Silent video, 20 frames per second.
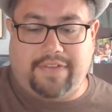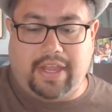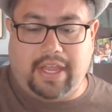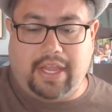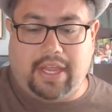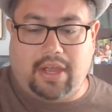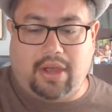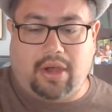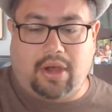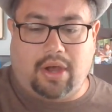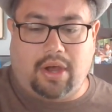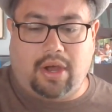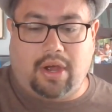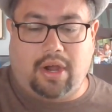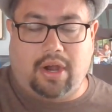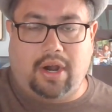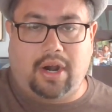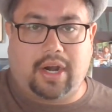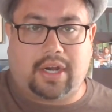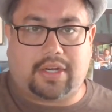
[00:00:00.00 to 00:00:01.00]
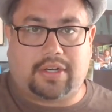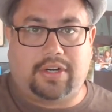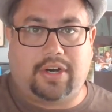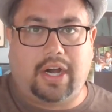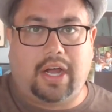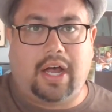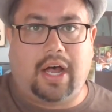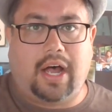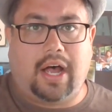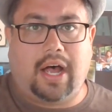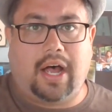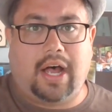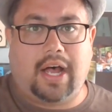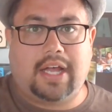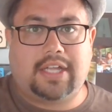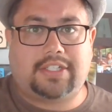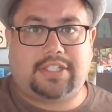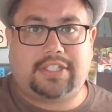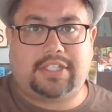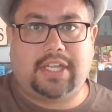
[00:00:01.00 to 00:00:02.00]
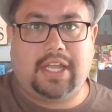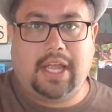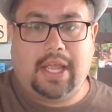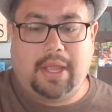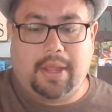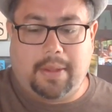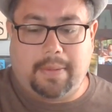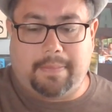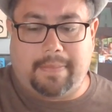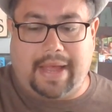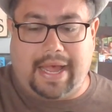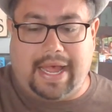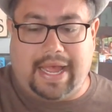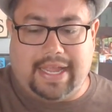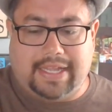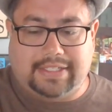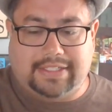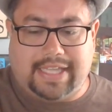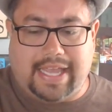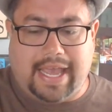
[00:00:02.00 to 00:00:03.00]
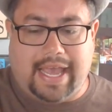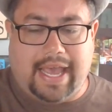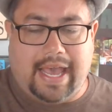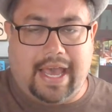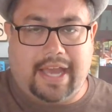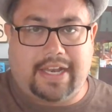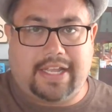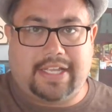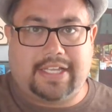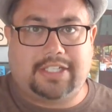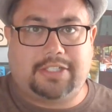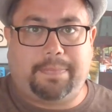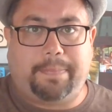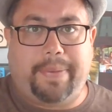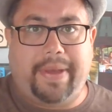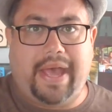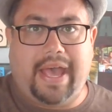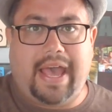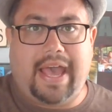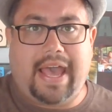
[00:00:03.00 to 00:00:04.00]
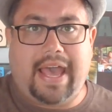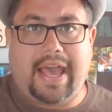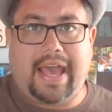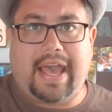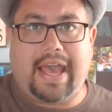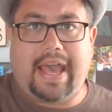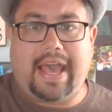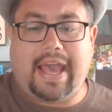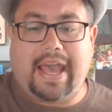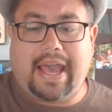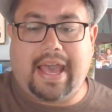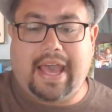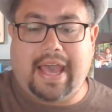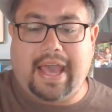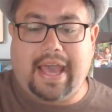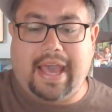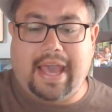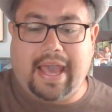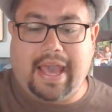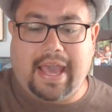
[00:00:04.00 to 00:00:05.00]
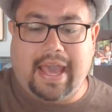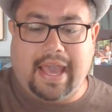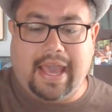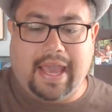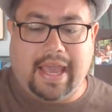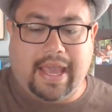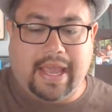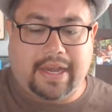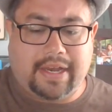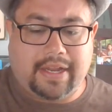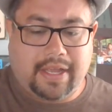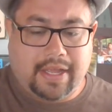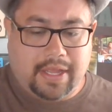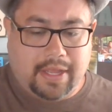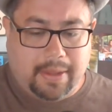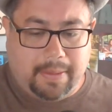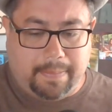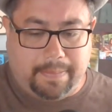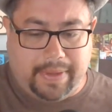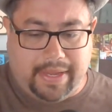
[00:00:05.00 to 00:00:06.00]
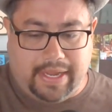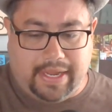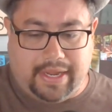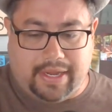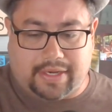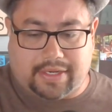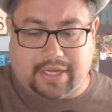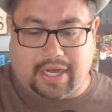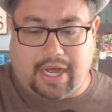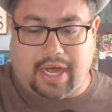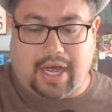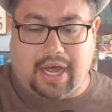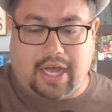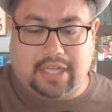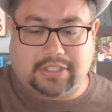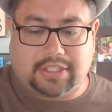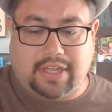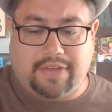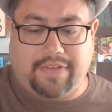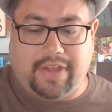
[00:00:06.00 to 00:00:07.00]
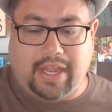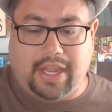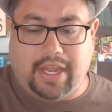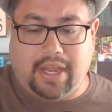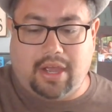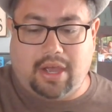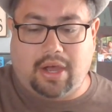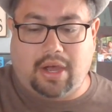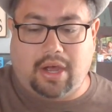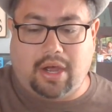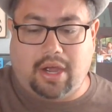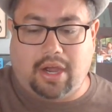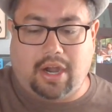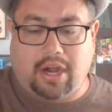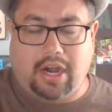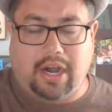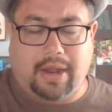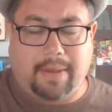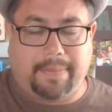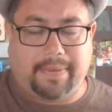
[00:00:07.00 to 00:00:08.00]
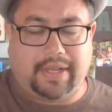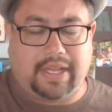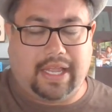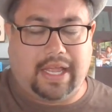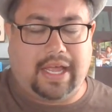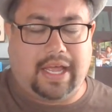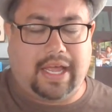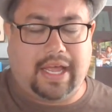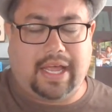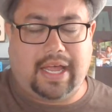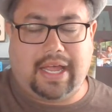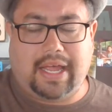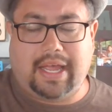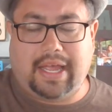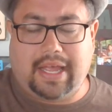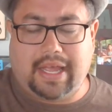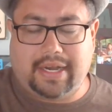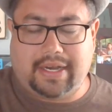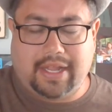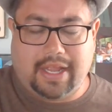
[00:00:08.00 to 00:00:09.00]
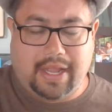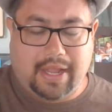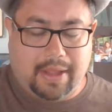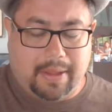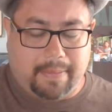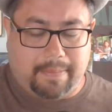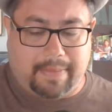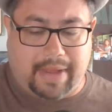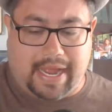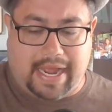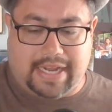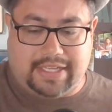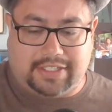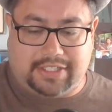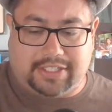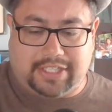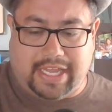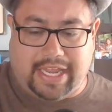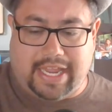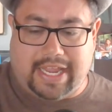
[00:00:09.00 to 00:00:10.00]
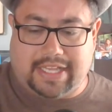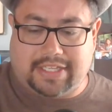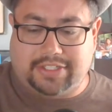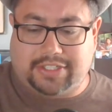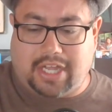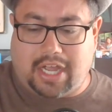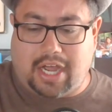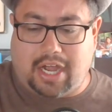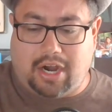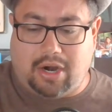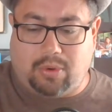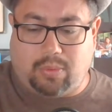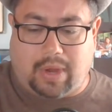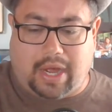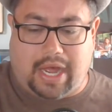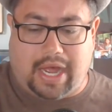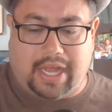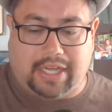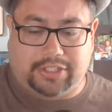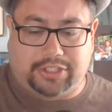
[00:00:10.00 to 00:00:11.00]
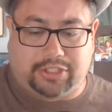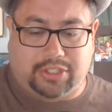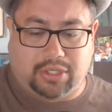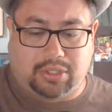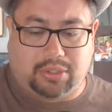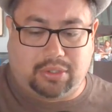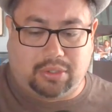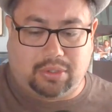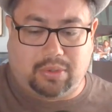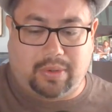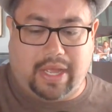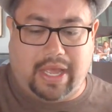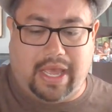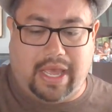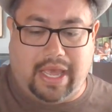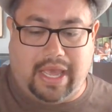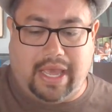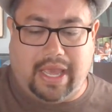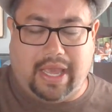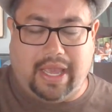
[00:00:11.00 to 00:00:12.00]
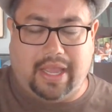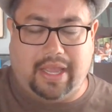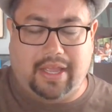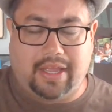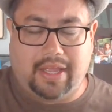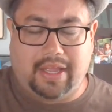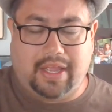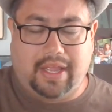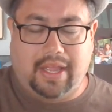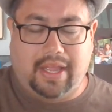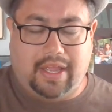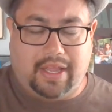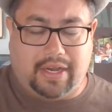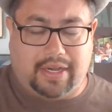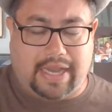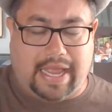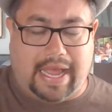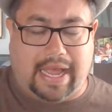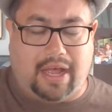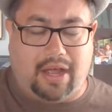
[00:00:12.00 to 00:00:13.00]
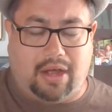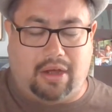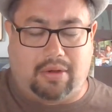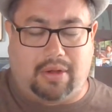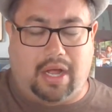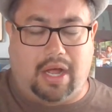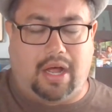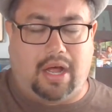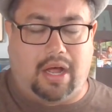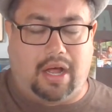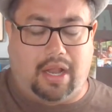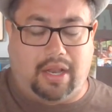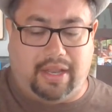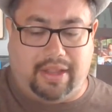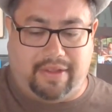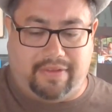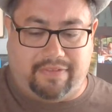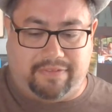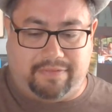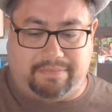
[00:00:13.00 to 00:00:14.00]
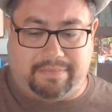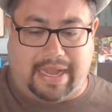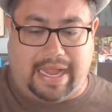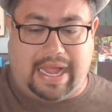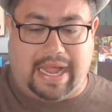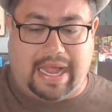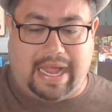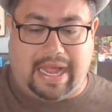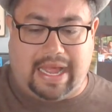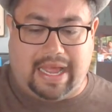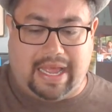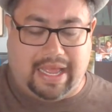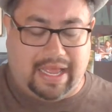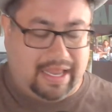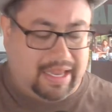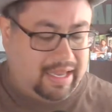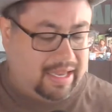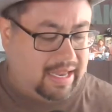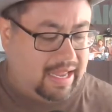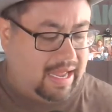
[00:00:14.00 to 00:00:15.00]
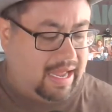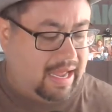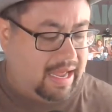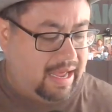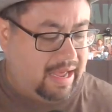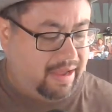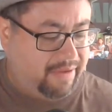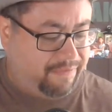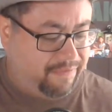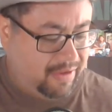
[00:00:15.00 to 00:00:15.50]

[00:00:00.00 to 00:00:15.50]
your cross, my debt is paid. Because of your blood, my sins are washed away. Now all of my life